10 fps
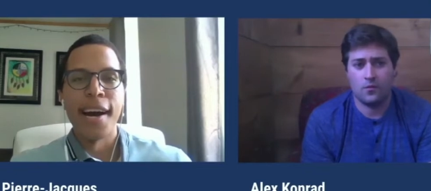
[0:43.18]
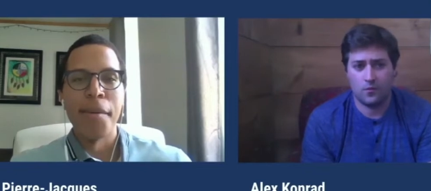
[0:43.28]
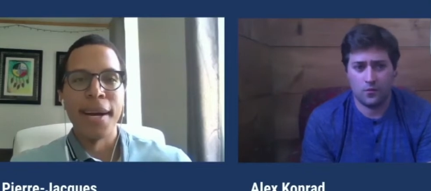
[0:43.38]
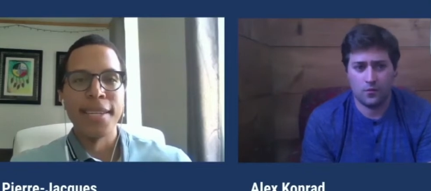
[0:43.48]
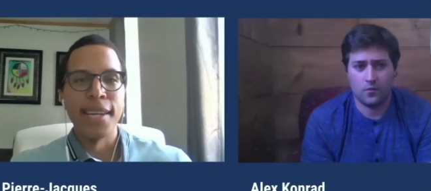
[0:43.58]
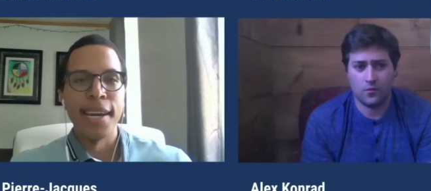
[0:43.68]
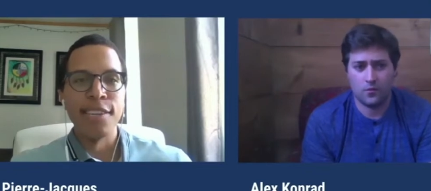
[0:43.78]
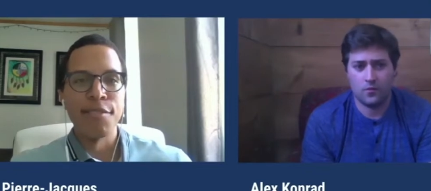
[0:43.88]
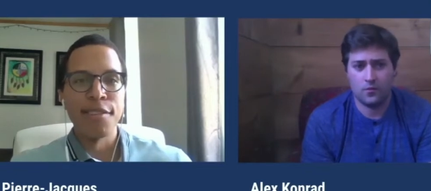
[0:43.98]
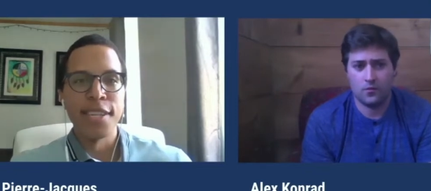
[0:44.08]
Speaker 1: um, as an
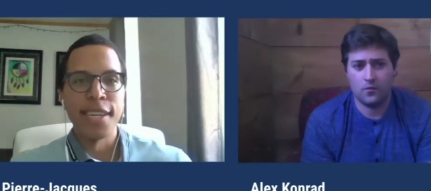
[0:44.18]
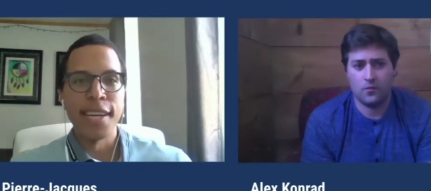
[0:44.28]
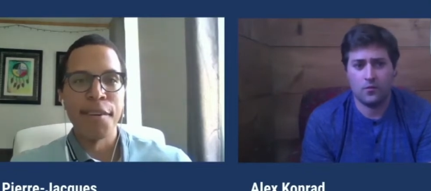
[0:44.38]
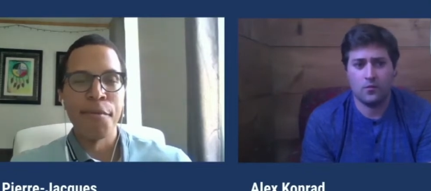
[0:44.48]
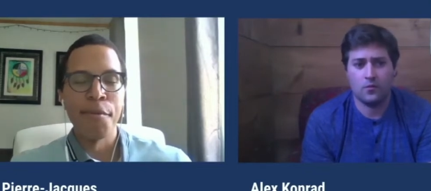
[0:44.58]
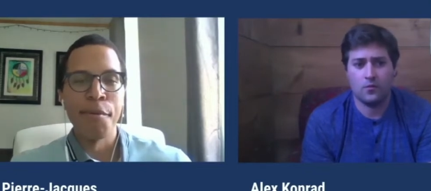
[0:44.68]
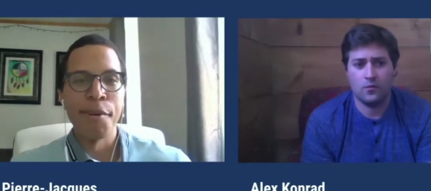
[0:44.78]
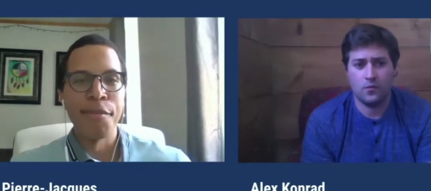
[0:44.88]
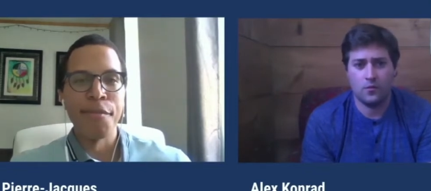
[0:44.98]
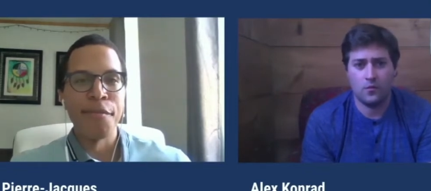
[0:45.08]
angel syndicate where
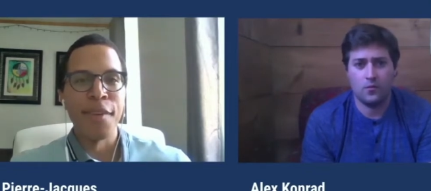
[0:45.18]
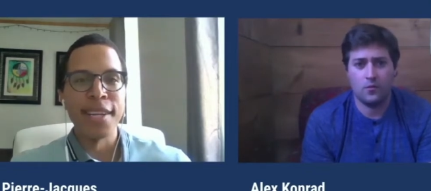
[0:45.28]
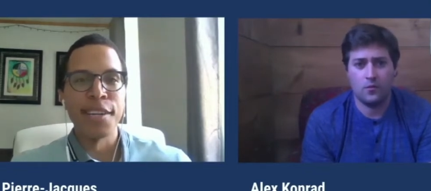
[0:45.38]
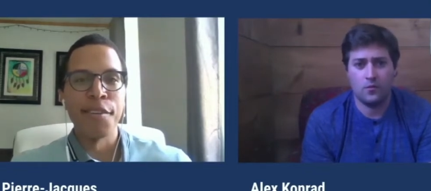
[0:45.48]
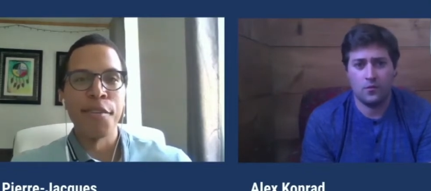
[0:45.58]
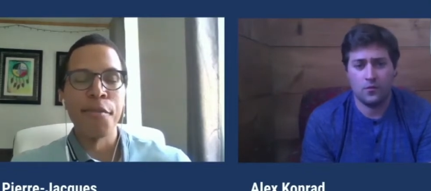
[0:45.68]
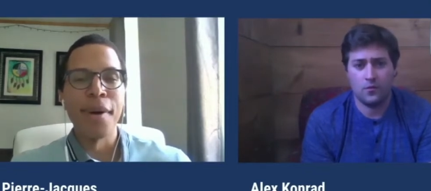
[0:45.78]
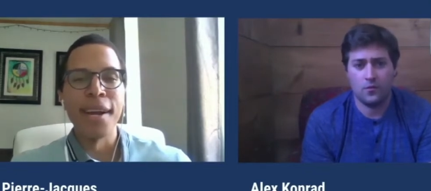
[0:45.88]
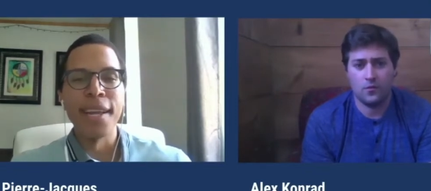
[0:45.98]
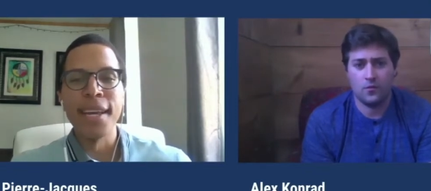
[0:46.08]
we were investing our
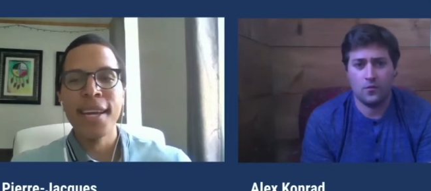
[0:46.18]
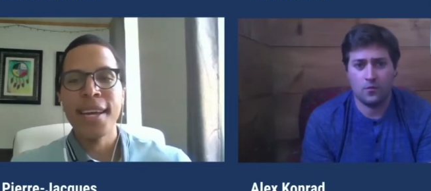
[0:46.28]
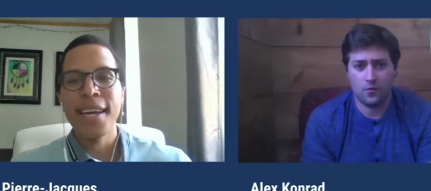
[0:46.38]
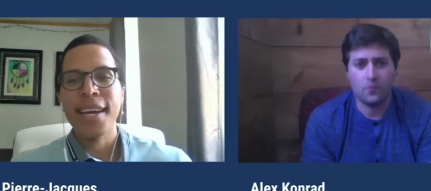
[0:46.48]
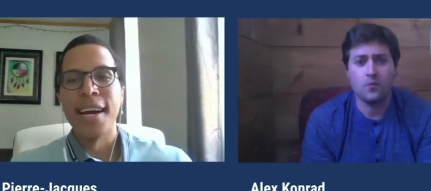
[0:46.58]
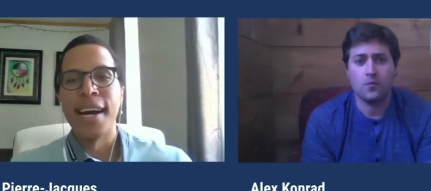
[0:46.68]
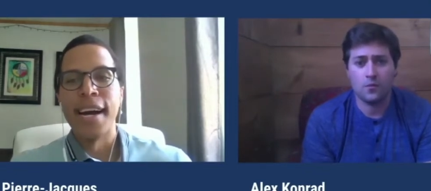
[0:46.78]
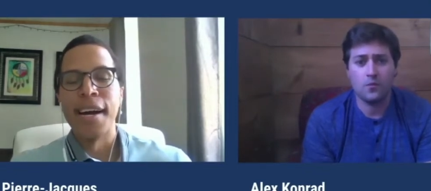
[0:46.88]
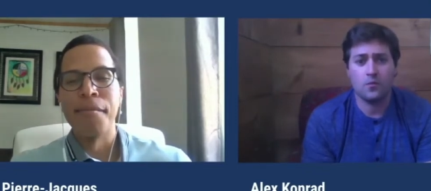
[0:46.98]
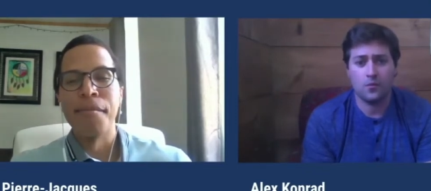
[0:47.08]
own money
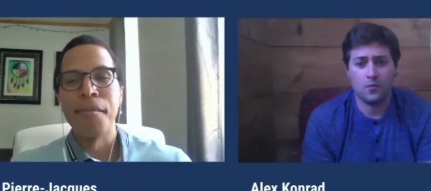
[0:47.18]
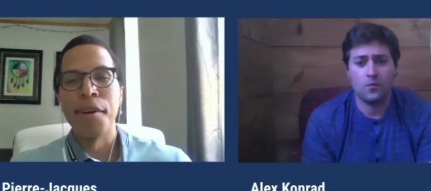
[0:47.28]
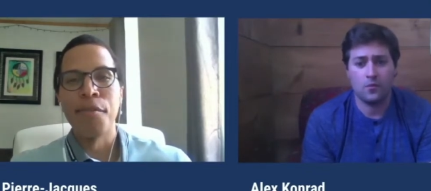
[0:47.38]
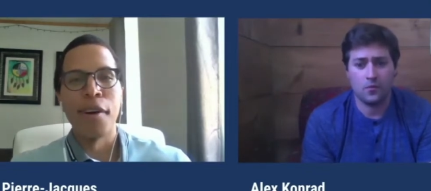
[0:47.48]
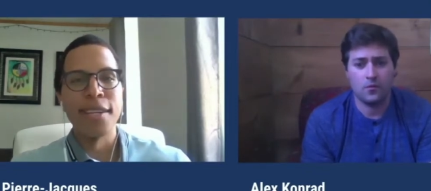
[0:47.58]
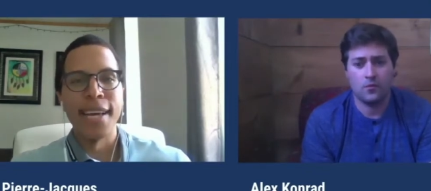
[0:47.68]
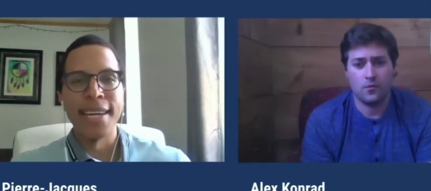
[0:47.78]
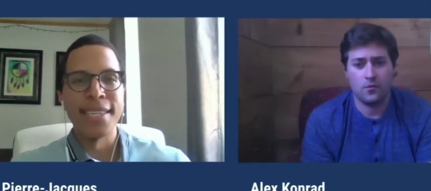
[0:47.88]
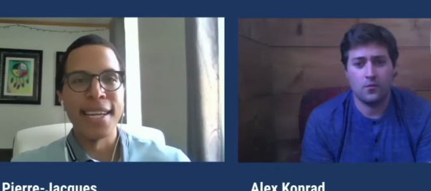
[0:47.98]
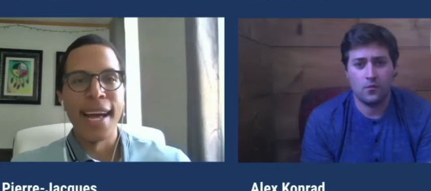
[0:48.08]
um,
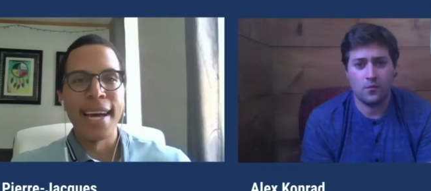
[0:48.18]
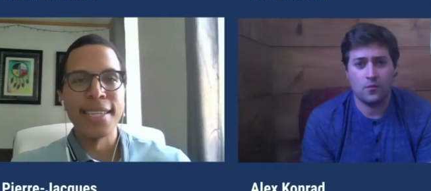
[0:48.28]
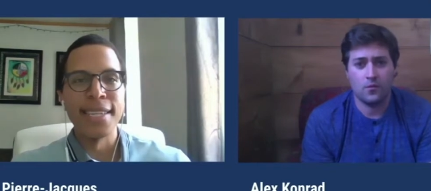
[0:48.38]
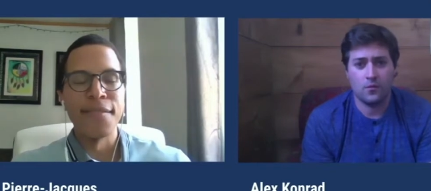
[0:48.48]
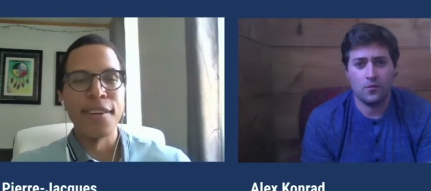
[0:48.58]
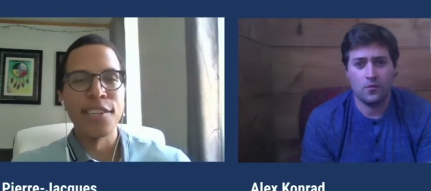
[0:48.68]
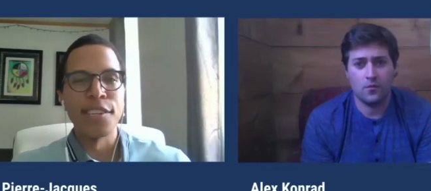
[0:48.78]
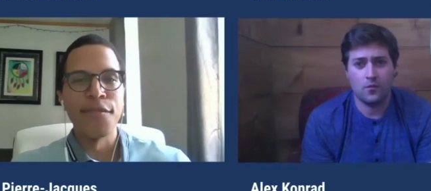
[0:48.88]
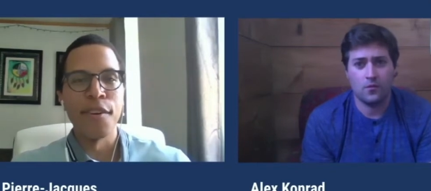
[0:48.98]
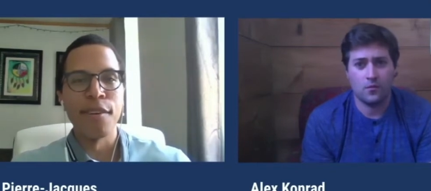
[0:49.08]
across asset classes and
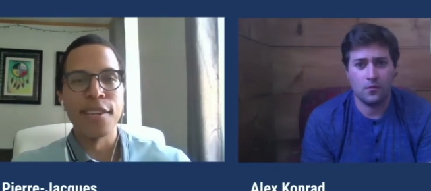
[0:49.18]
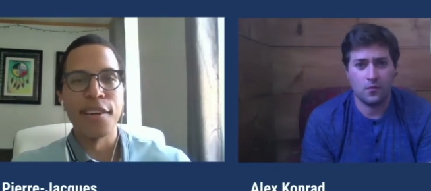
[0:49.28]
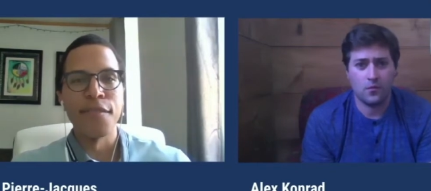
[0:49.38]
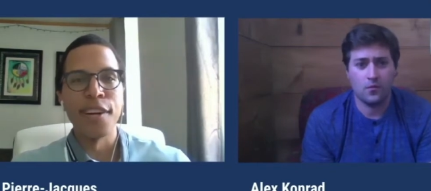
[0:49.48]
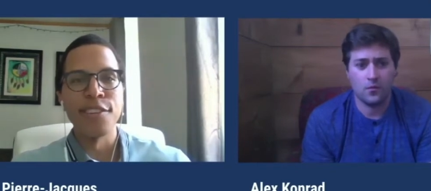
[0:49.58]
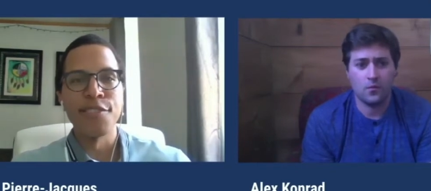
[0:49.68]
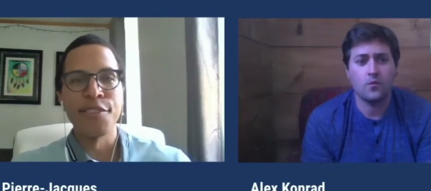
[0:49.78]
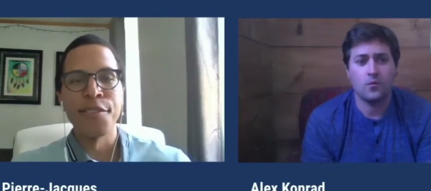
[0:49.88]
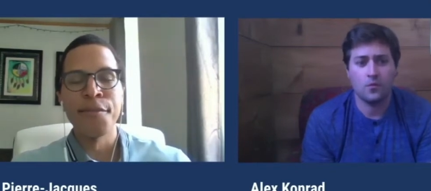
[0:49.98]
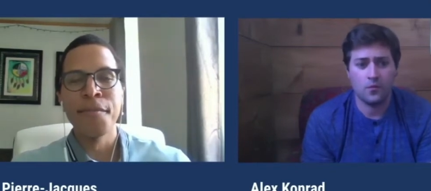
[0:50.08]
eventually focus on
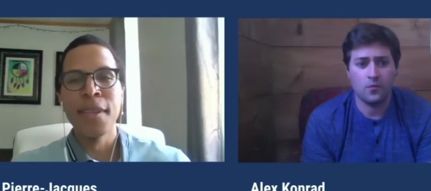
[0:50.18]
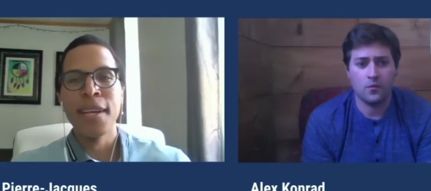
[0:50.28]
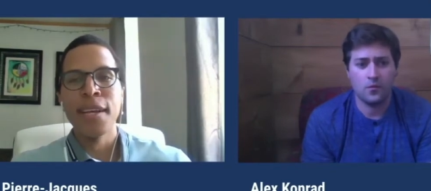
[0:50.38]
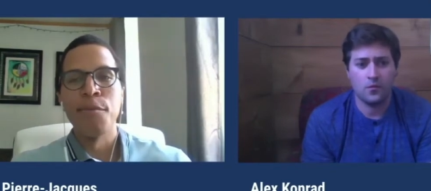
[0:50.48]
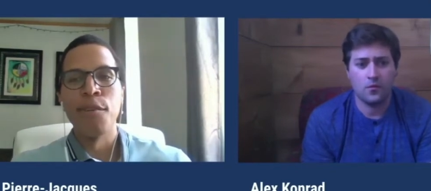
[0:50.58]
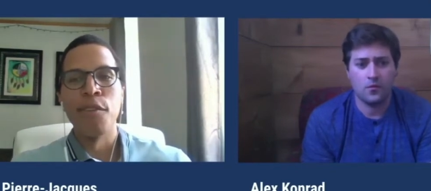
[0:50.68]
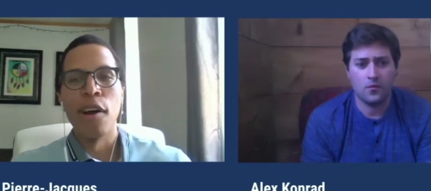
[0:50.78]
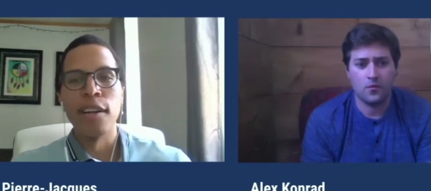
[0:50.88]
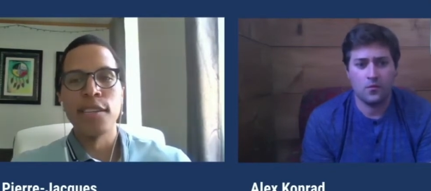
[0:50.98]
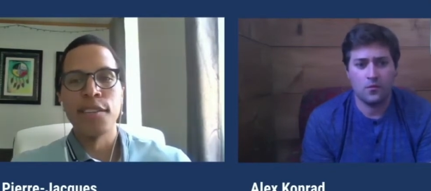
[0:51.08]
venture. We
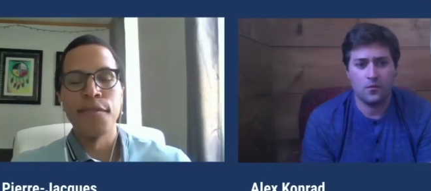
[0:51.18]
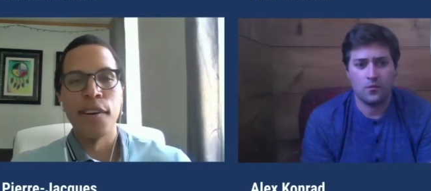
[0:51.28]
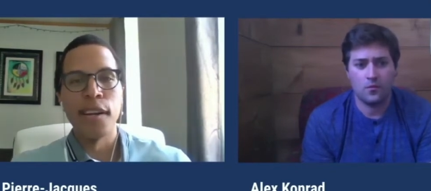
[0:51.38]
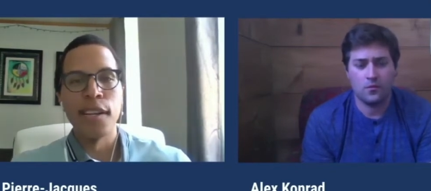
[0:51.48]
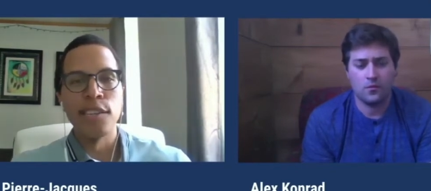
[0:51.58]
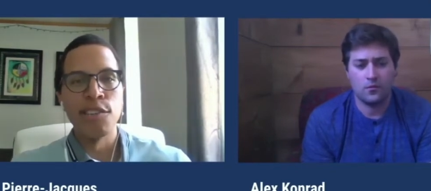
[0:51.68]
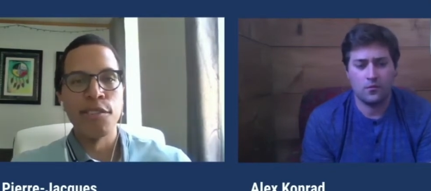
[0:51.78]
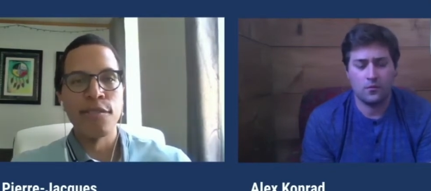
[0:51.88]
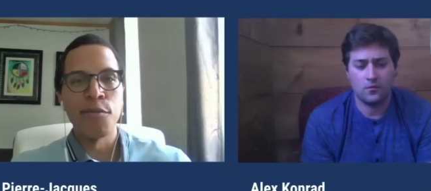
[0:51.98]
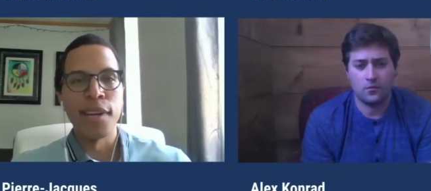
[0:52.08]
launched the fund in
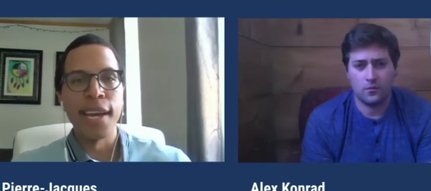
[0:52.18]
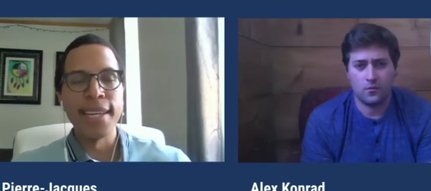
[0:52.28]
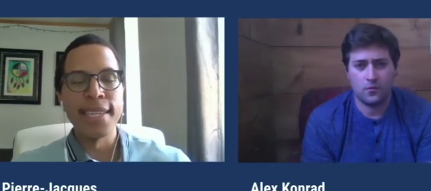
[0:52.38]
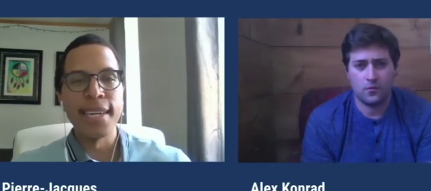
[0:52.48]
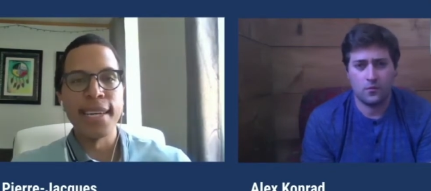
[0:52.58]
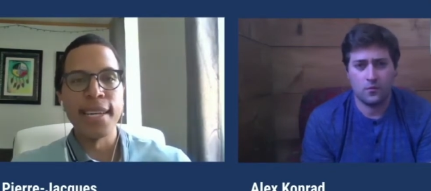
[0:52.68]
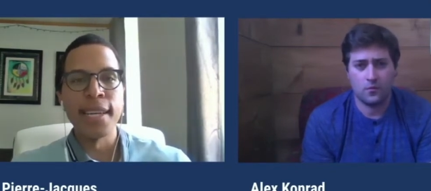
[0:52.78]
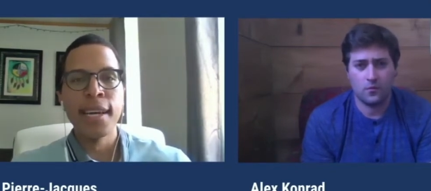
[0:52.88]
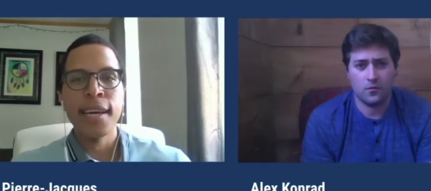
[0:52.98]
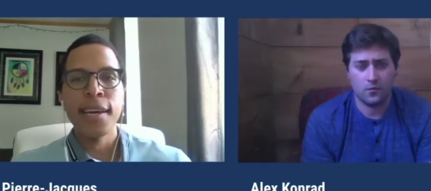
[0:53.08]
June of
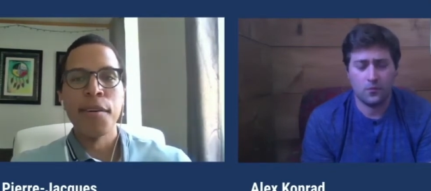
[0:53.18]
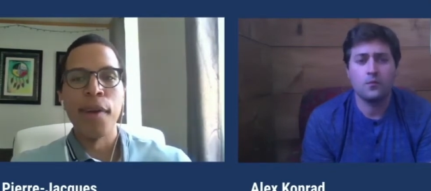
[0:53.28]
2018